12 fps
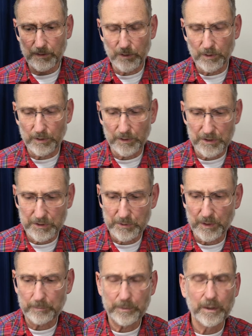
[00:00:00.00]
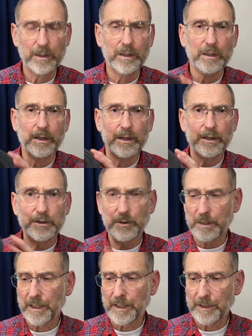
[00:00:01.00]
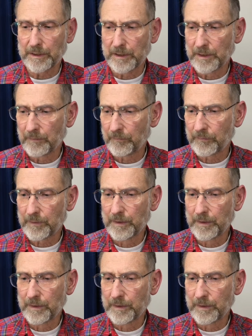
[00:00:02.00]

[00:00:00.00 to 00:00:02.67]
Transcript: your strip, you can